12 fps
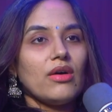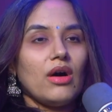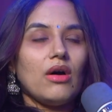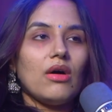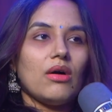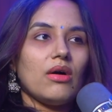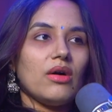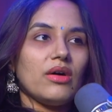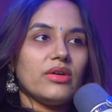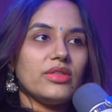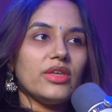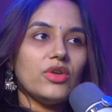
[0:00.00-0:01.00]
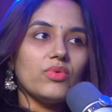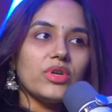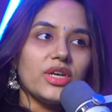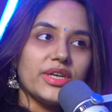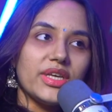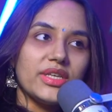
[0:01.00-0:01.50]
The
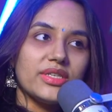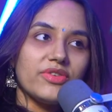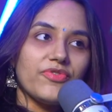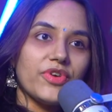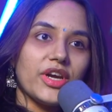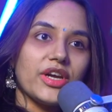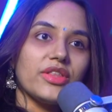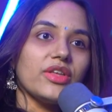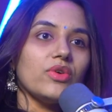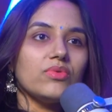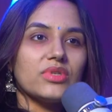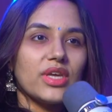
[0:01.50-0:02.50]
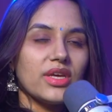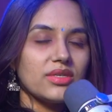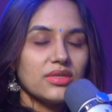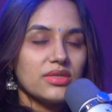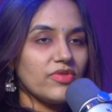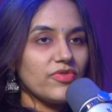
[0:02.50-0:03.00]
utility is different, the use case
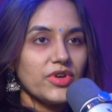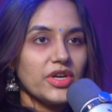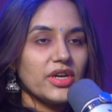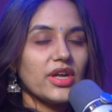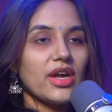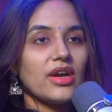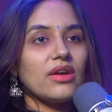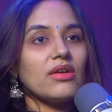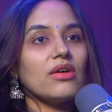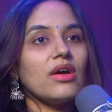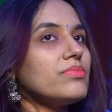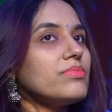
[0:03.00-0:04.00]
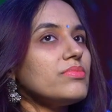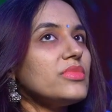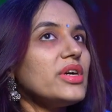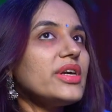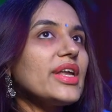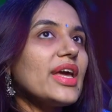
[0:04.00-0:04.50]
is different, and
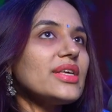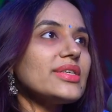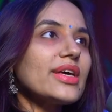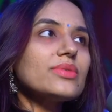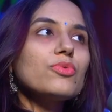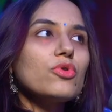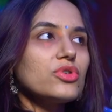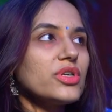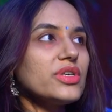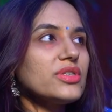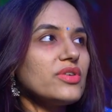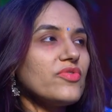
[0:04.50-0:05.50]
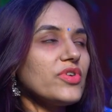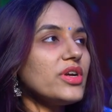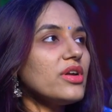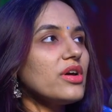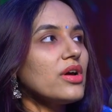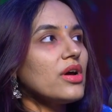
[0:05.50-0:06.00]
the taste exposure is
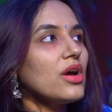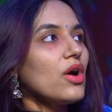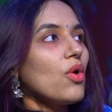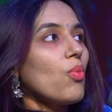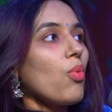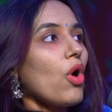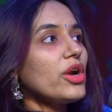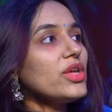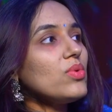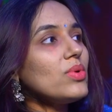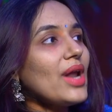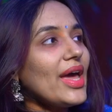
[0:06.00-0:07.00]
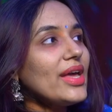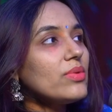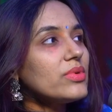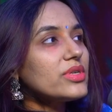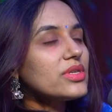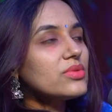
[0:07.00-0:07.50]
different. What you like
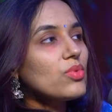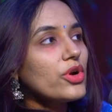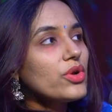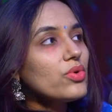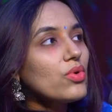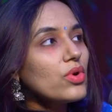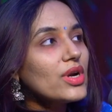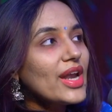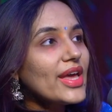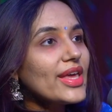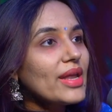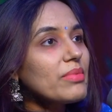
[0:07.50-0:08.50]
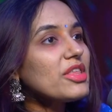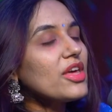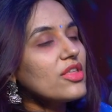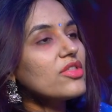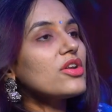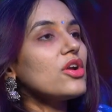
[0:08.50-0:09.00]
versus what you don't like can be
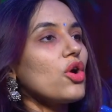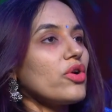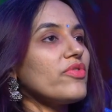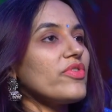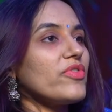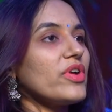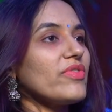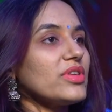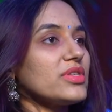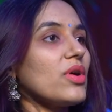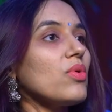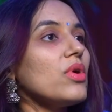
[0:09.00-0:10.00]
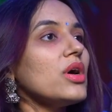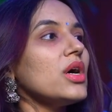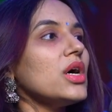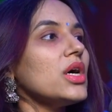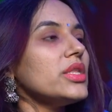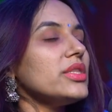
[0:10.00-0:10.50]
changed in a lot of different ways. Now,
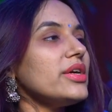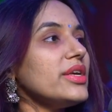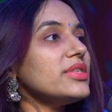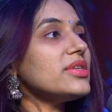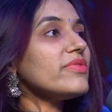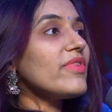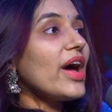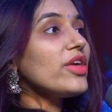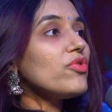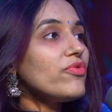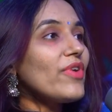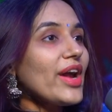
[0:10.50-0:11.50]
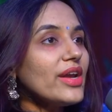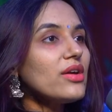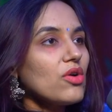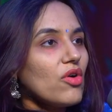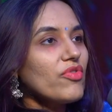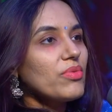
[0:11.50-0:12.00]
the reason why you find a
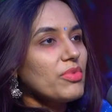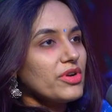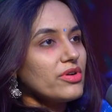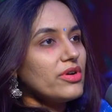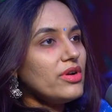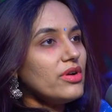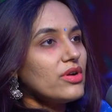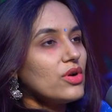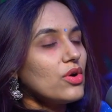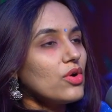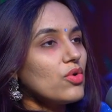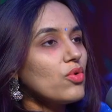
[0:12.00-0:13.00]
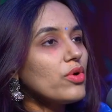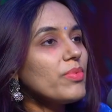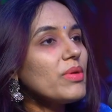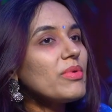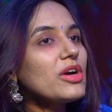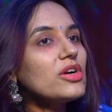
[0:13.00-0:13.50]
coffee bitter could
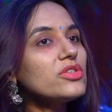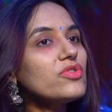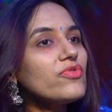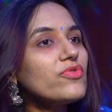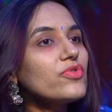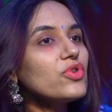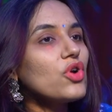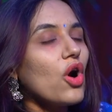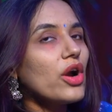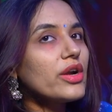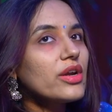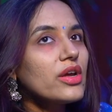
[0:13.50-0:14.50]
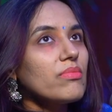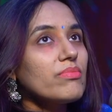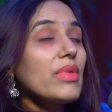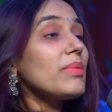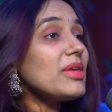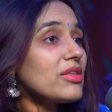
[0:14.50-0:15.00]
be because
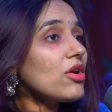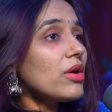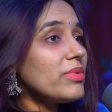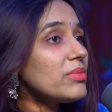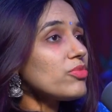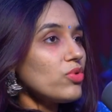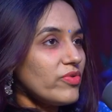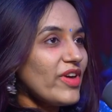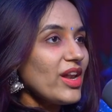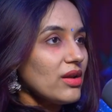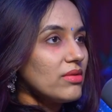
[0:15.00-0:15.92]
maybe it's not been brewed well.